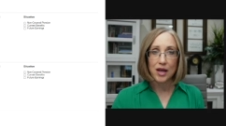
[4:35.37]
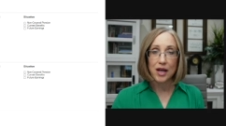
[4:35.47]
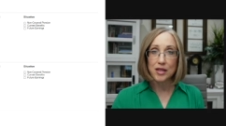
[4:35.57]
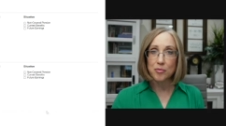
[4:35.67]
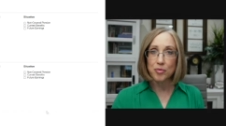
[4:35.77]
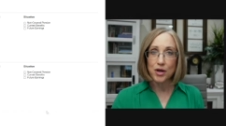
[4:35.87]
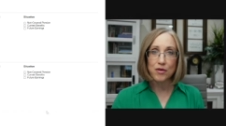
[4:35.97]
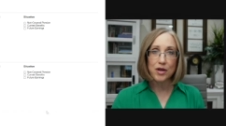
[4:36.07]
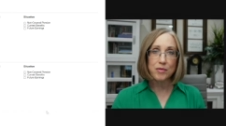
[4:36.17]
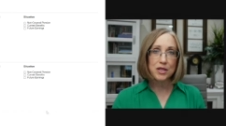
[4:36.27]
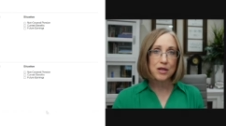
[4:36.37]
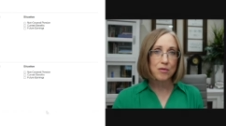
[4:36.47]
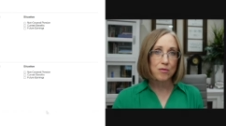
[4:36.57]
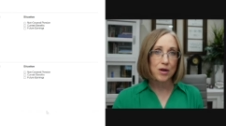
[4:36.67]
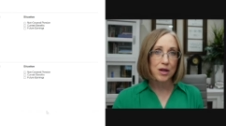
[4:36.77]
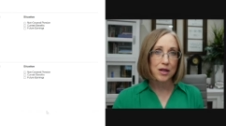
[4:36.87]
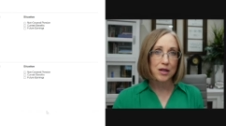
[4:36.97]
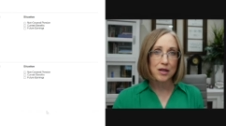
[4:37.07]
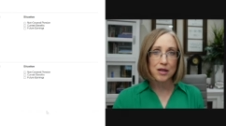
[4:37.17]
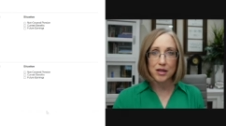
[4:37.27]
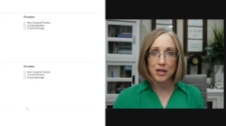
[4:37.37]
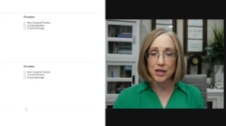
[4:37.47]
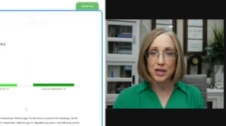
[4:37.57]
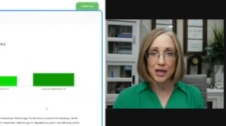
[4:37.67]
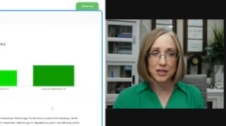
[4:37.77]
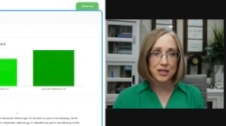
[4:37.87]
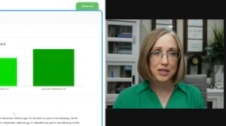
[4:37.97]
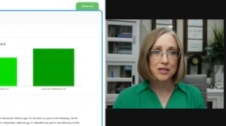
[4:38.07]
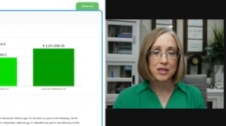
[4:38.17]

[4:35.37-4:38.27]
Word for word: And the program is going to run the analysis,